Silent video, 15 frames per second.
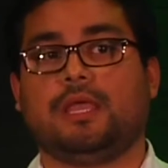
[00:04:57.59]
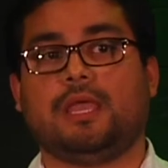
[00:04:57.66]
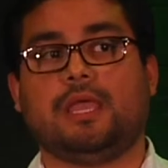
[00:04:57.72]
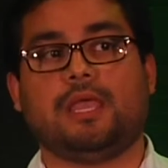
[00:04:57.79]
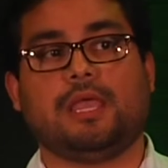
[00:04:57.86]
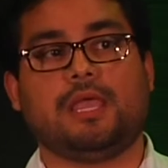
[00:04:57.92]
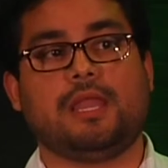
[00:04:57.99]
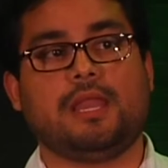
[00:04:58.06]

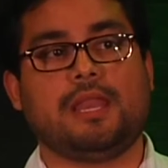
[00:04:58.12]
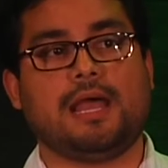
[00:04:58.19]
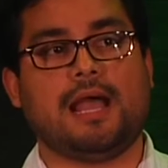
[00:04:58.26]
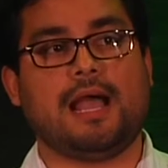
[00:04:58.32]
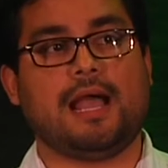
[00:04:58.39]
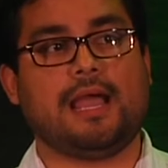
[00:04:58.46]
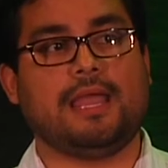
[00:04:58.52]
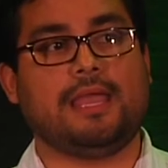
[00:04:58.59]
and
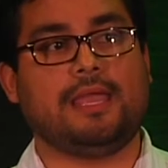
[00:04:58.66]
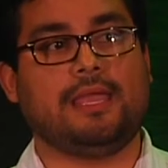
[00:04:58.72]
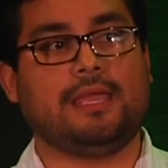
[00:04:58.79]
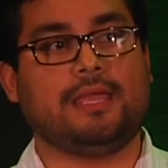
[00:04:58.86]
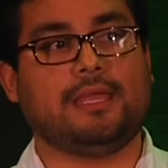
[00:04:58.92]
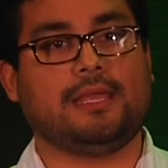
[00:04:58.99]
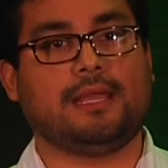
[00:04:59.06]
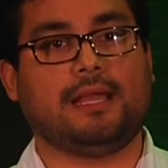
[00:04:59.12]

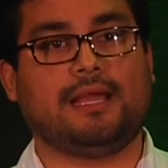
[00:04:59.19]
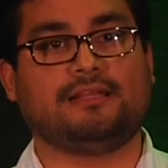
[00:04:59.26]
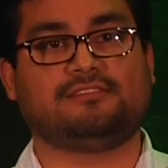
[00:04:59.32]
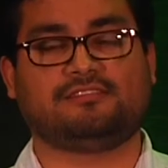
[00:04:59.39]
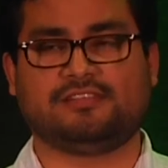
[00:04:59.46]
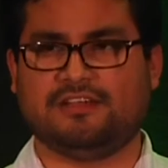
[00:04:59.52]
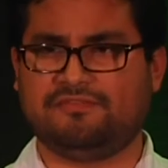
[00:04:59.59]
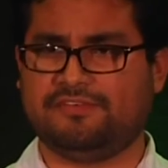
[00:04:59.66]
I
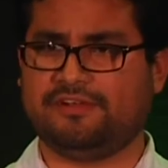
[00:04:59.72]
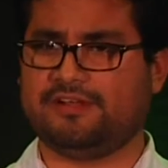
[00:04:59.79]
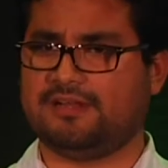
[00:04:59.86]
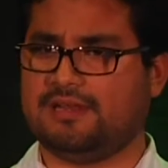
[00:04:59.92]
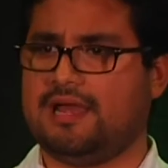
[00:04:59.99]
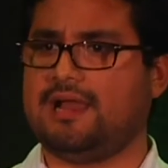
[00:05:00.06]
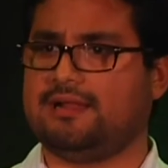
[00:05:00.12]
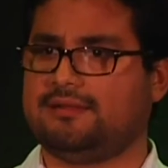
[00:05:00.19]
suffered a
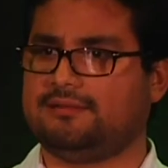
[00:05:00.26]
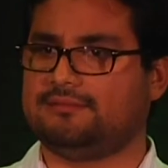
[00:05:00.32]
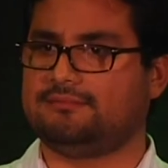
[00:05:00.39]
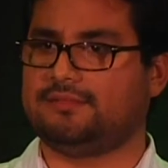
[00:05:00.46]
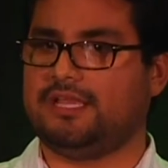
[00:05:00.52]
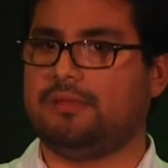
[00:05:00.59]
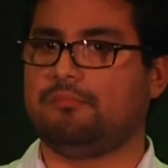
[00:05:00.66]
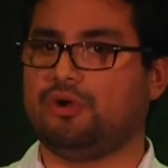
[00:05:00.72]
lot
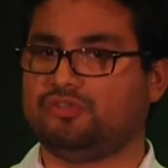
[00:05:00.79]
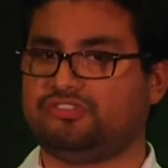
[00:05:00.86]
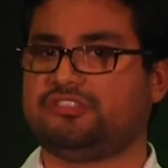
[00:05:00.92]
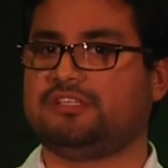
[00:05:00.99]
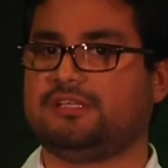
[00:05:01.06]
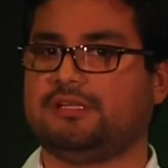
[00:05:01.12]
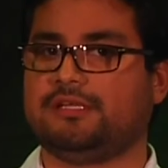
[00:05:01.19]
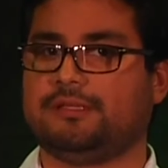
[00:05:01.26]

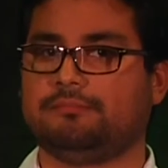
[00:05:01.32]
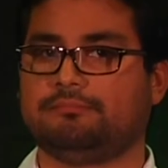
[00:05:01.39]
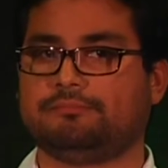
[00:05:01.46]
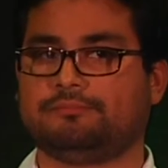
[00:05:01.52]
emotionally.